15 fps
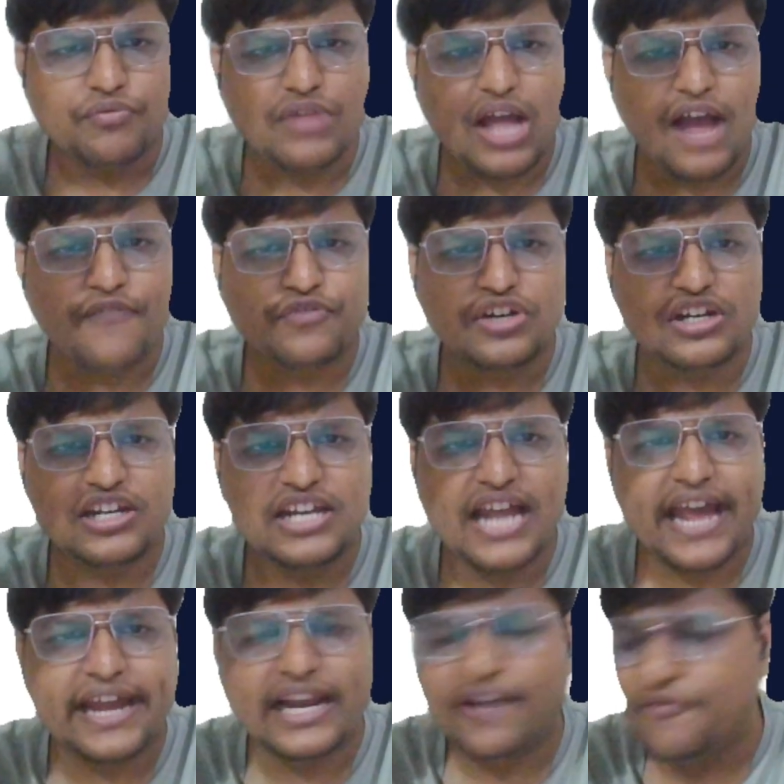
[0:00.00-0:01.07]
after the
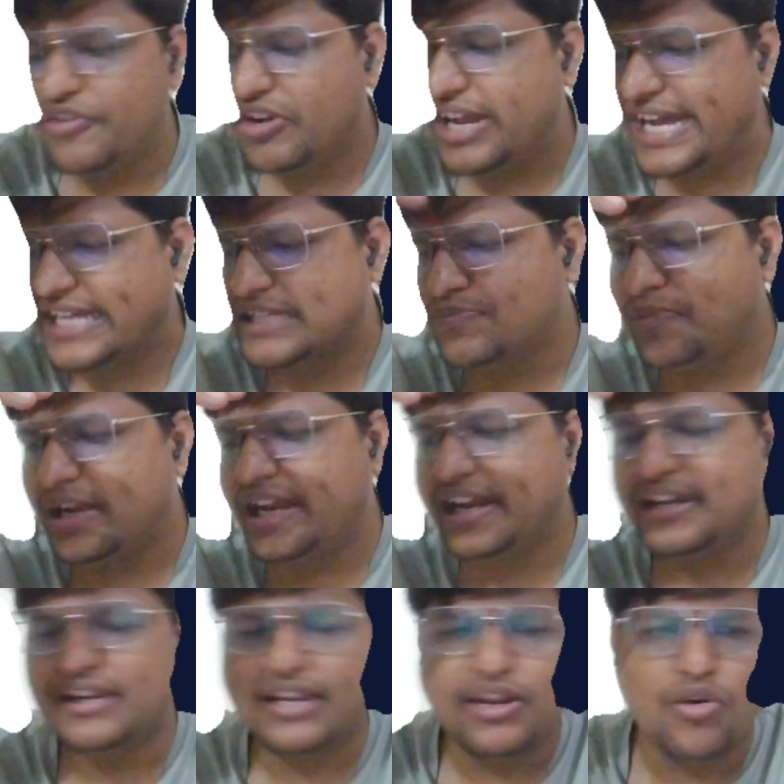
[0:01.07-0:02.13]
diagram we will
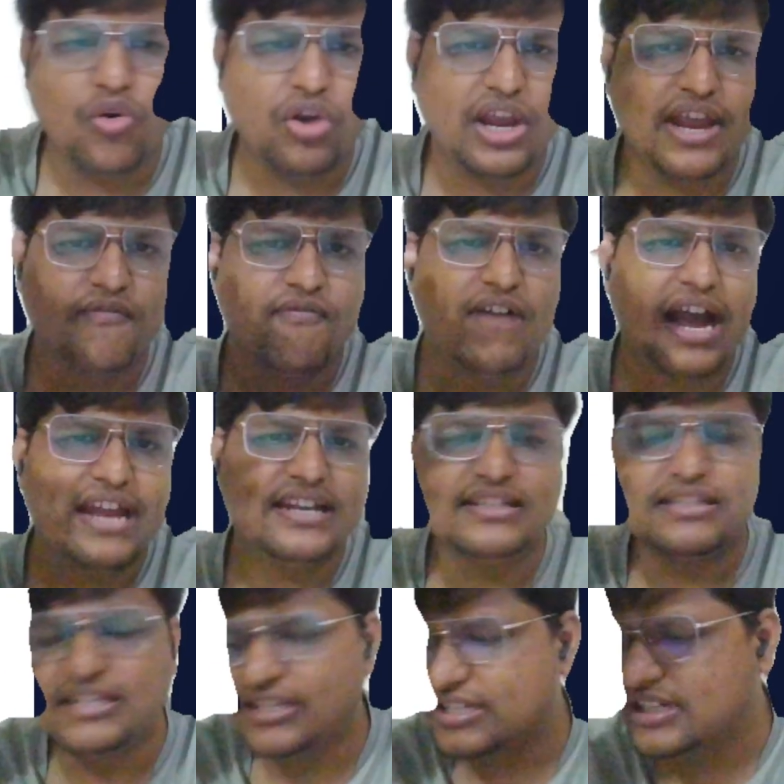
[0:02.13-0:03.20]
explain, ki, okay, why
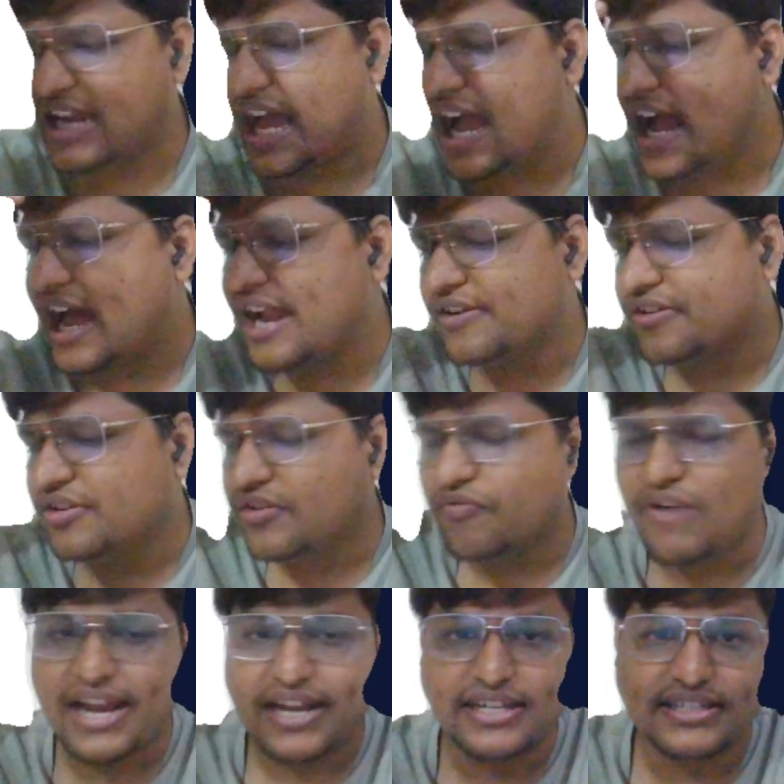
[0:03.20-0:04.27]
this is star,
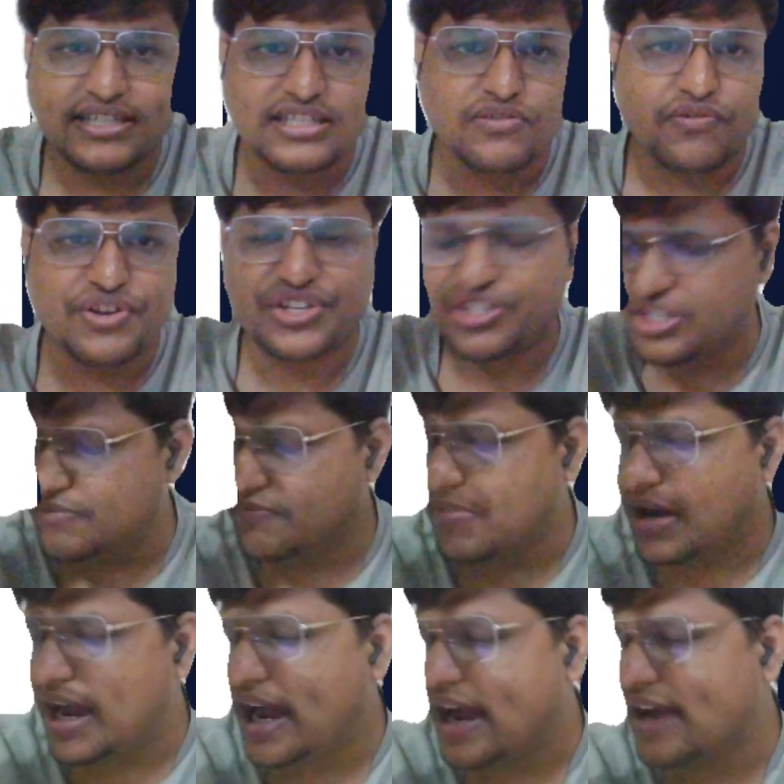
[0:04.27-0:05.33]
why this is question
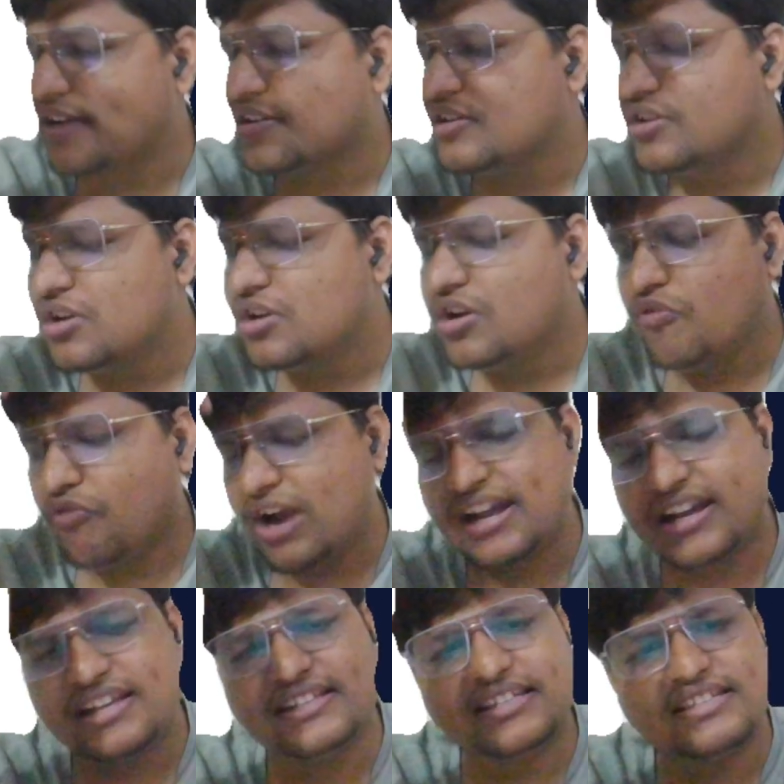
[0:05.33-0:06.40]
mark,
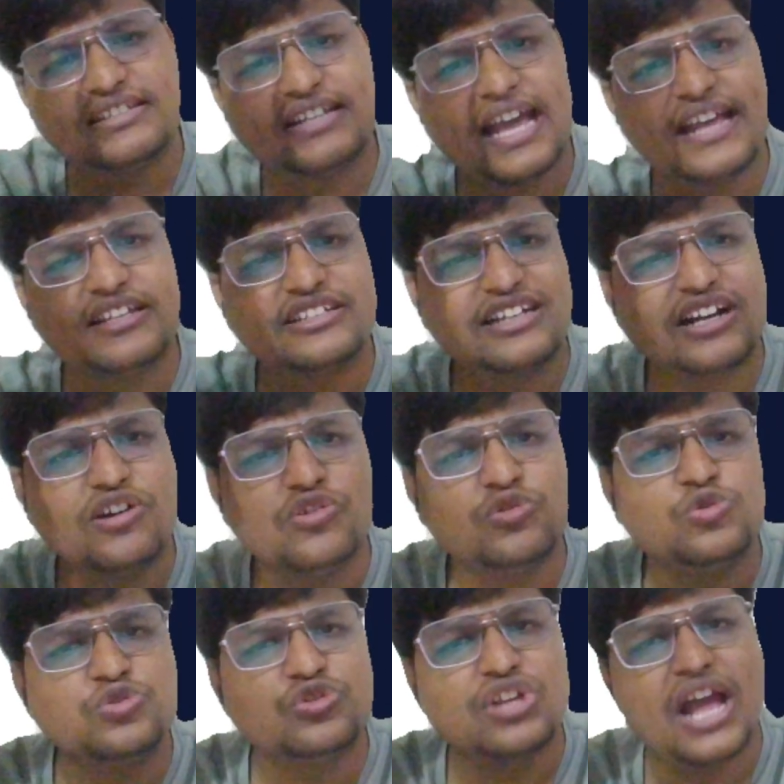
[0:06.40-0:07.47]
why this is cash
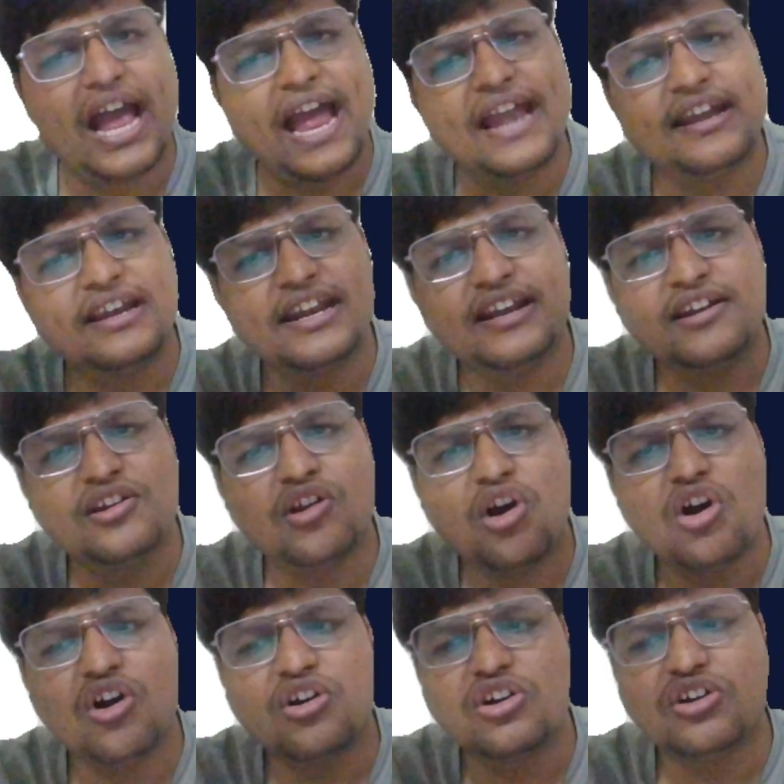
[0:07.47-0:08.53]
cows, and then
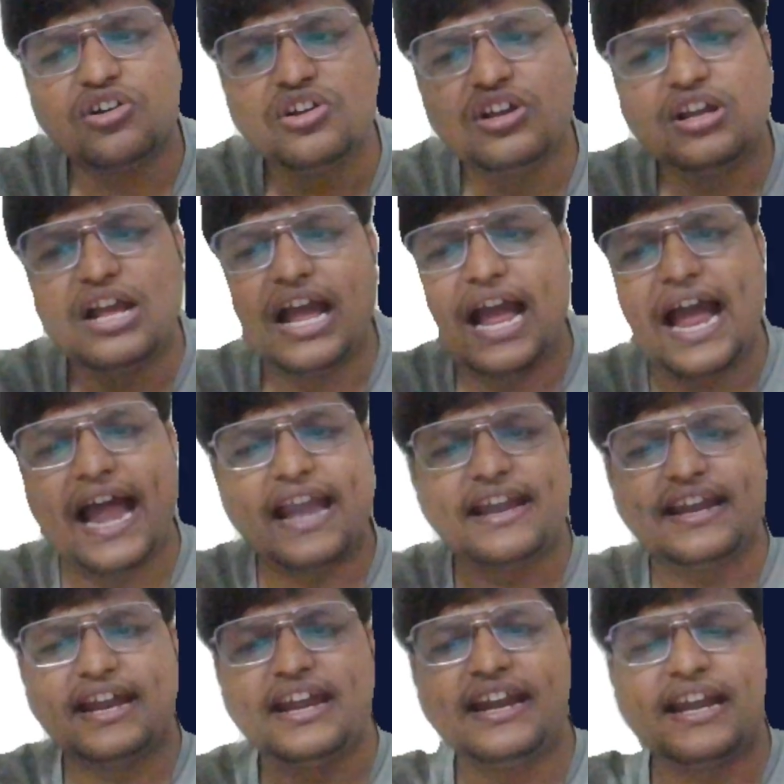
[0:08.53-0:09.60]
dog, and then